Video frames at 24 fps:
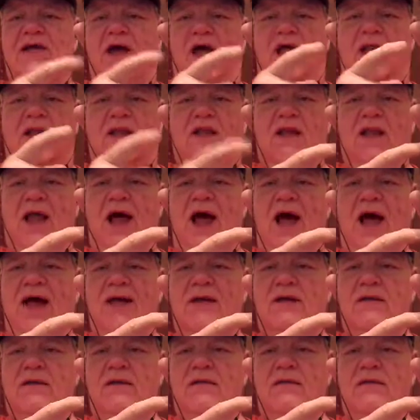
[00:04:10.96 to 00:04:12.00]
a
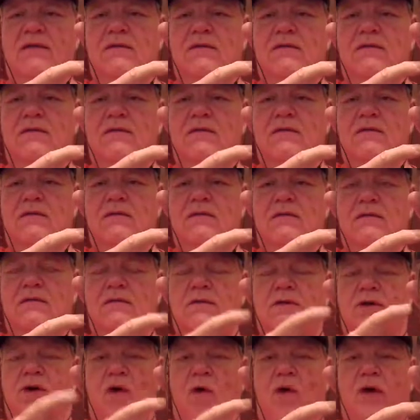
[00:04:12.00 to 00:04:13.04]
lot
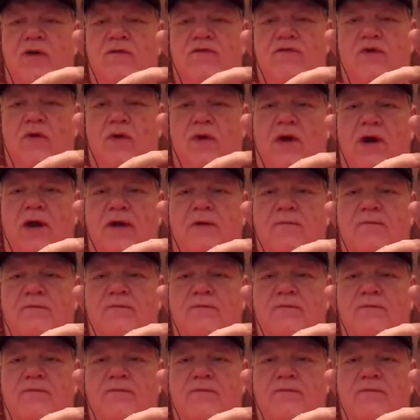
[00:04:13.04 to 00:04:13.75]
going for it.